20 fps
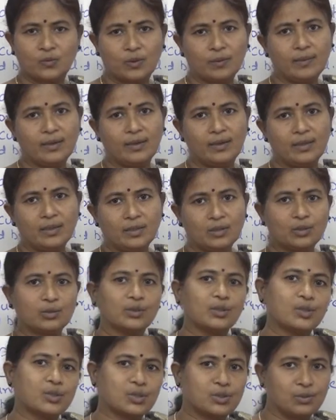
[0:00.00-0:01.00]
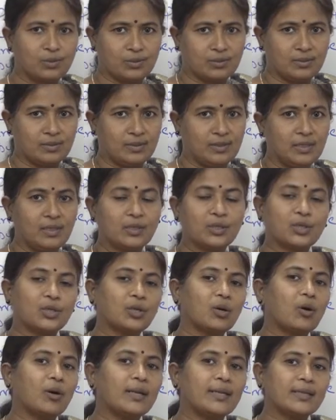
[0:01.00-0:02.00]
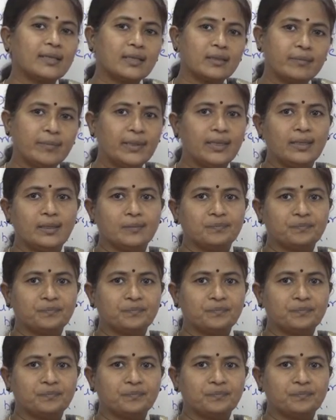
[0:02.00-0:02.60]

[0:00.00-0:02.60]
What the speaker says: vowel to the stroke. Tolerable.